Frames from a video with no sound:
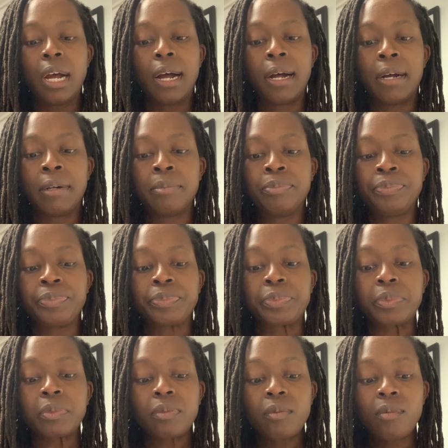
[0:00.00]
Um,
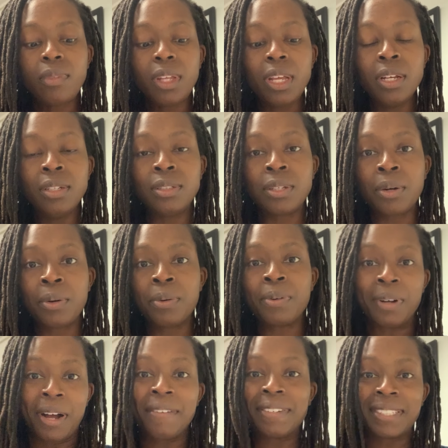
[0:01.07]
and
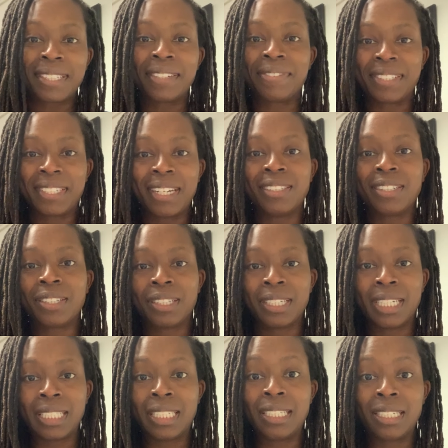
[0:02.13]
so obviously if it does hurt,
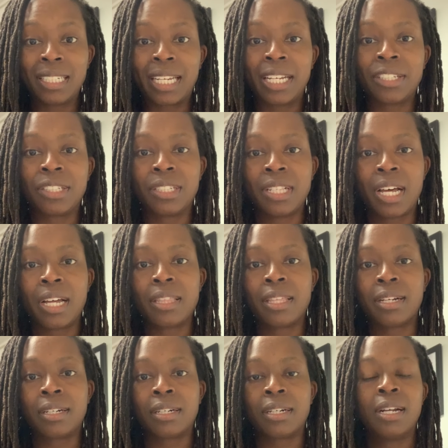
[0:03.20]
it's an indication that
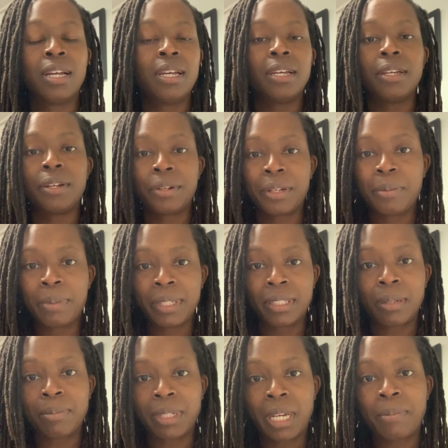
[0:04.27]
there, you know, could be
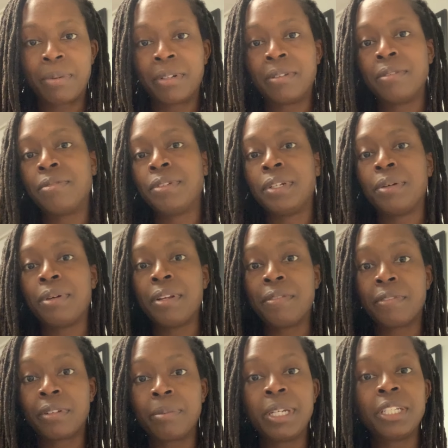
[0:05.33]
some type of, you know,
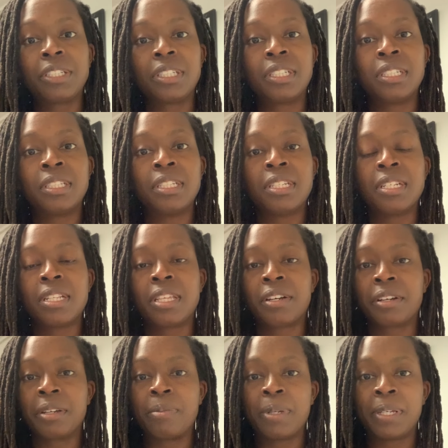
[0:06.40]
inflammation,
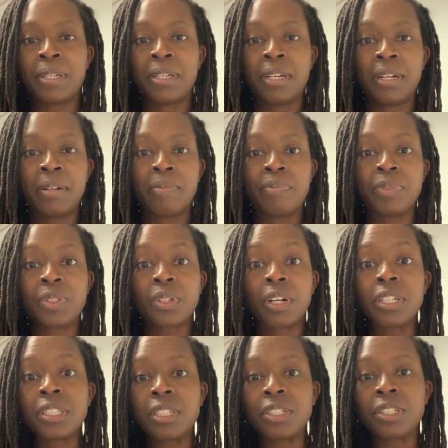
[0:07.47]
there could be um,
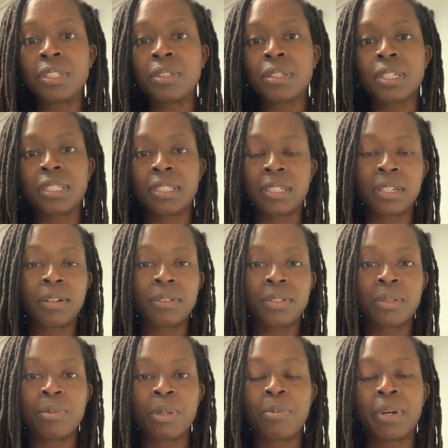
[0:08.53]
scar tissue because it could
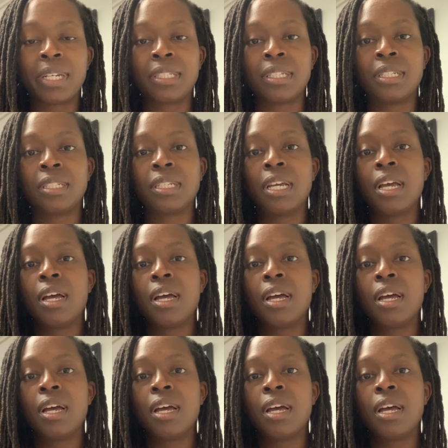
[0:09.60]
also be present,